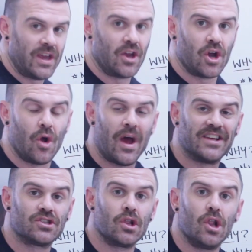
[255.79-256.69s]
can go
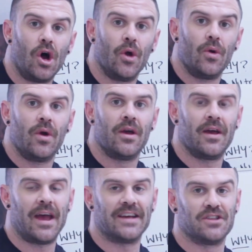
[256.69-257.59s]
as low
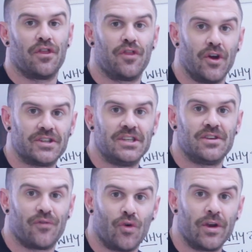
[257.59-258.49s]
as a 30
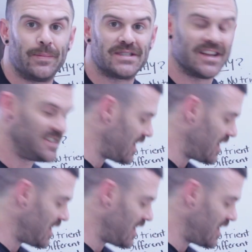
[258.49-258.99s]
to 40%